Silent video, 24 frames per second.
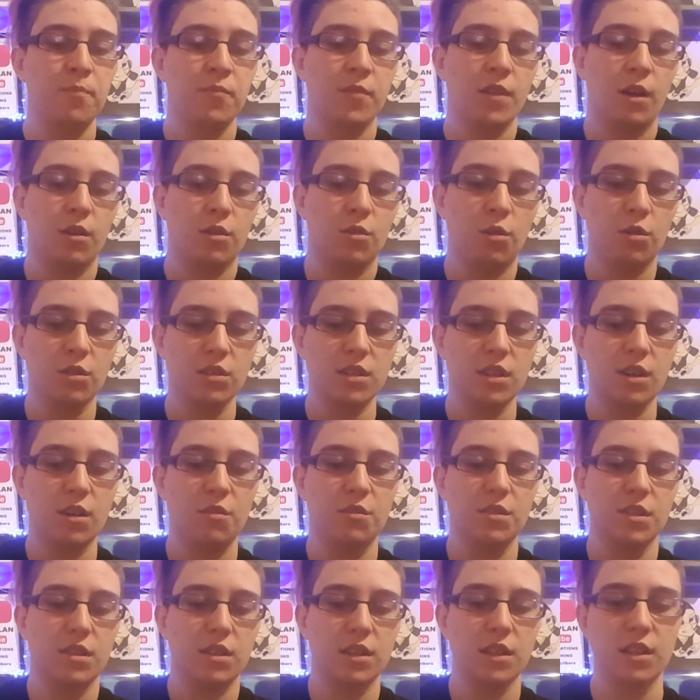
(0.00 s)
Now, Corsair
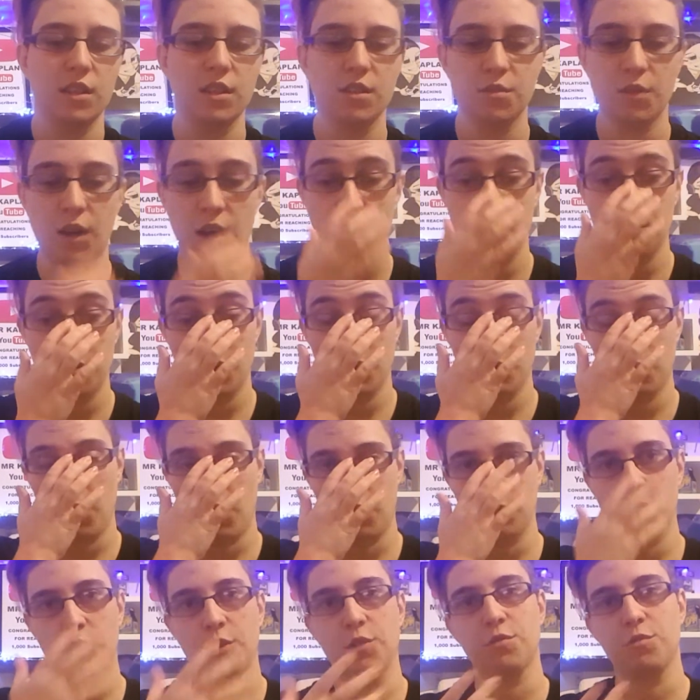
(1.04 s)
obviously is very
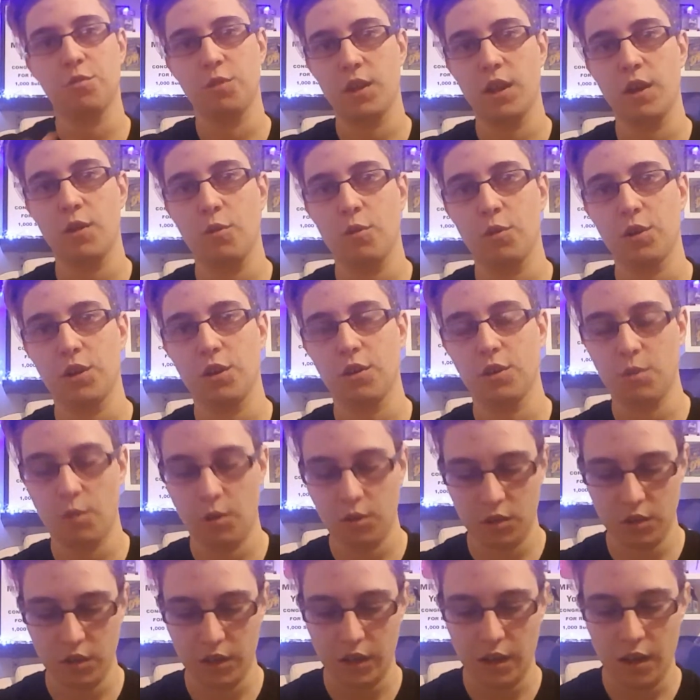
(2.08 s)
well known for their audio
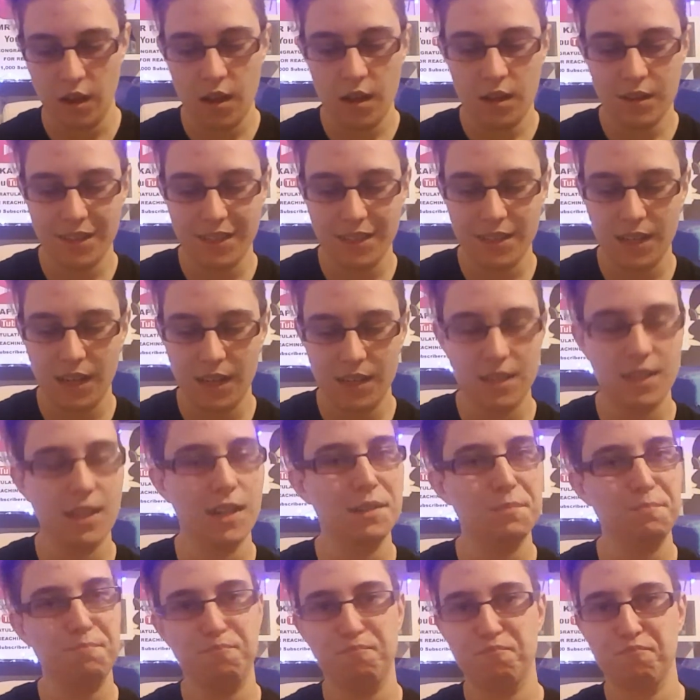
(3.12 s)
quality. This
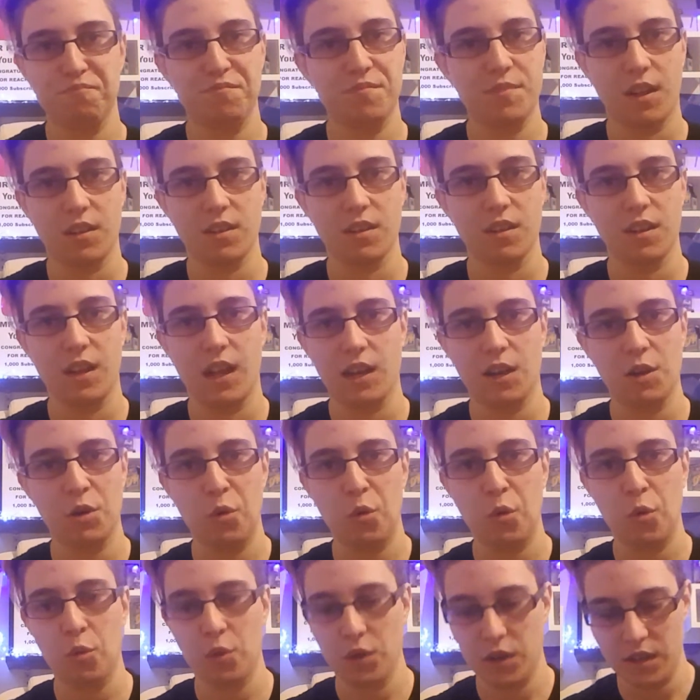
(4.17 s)
headset doesn't lack at
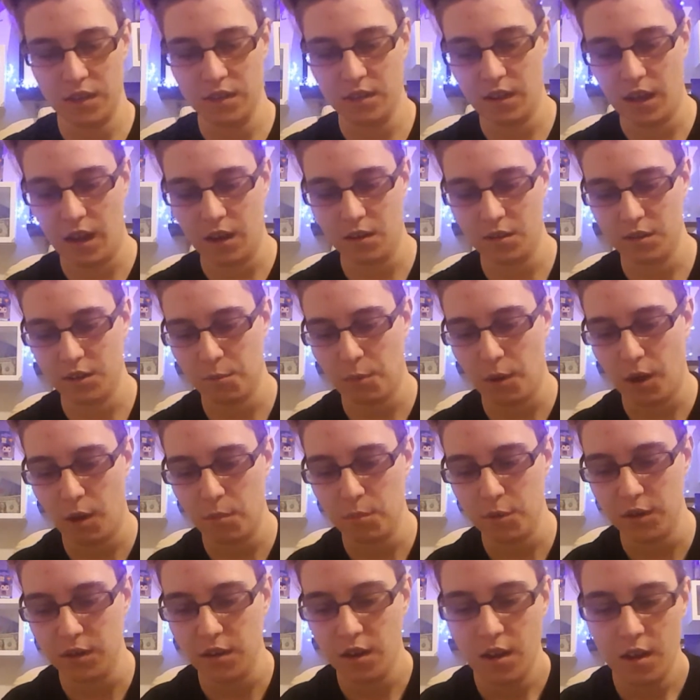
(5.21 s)
all in that
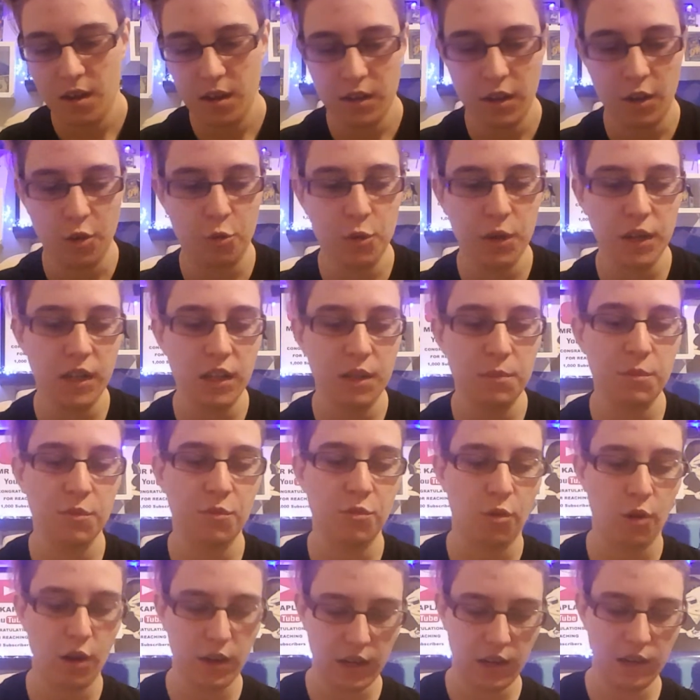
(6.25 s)
department. Now, quickly
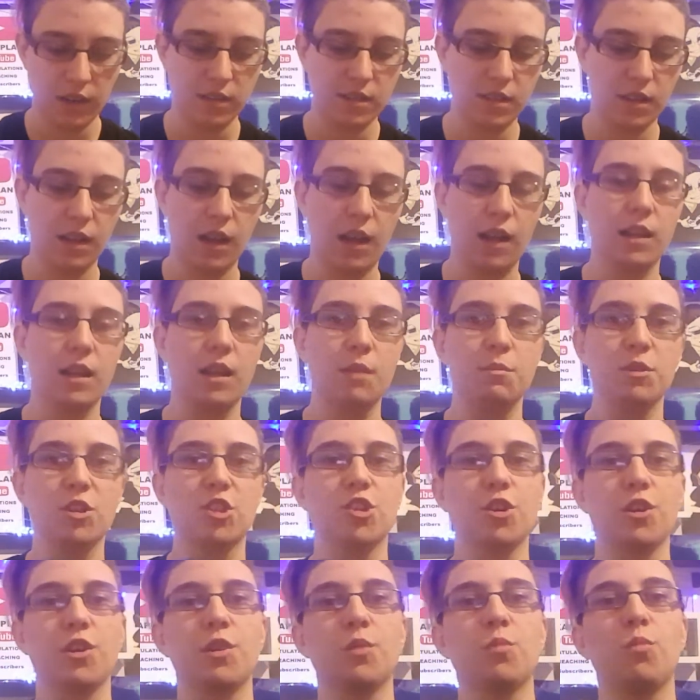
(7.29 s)
before I get into that, let me
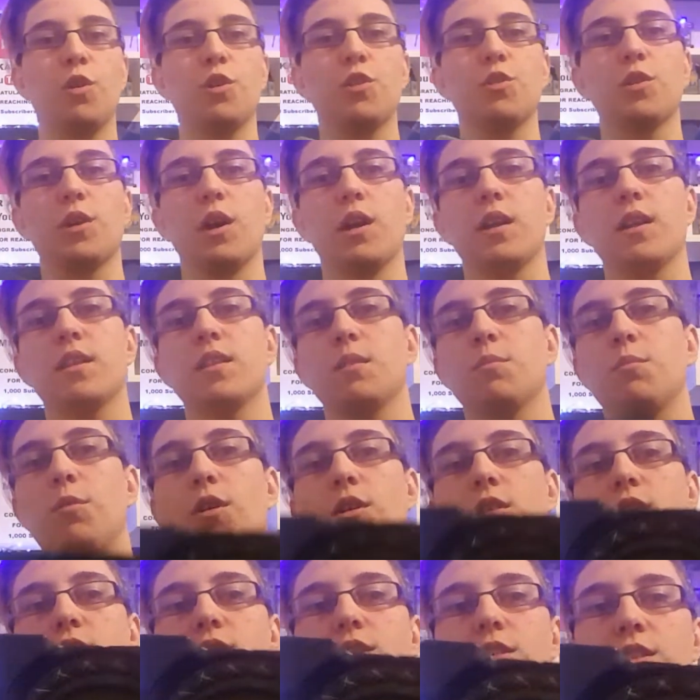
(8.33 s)
show you what you get in the
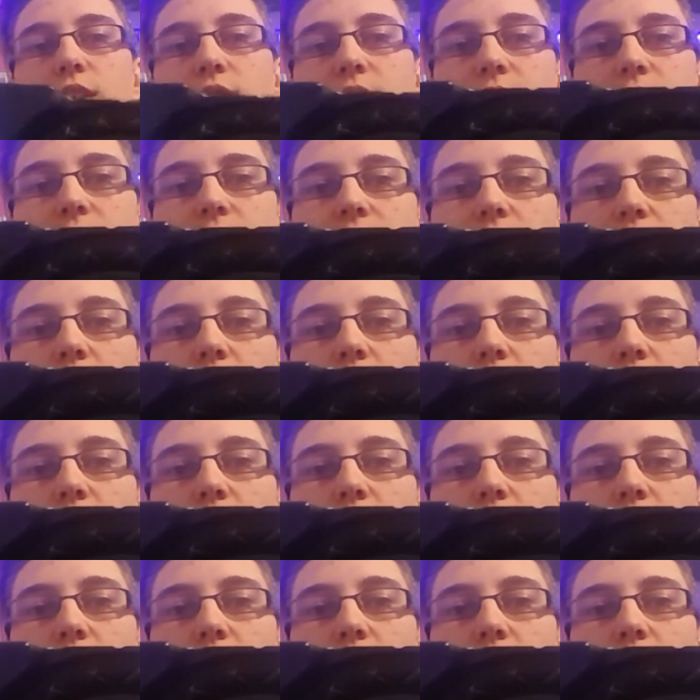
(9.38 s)
box. So this is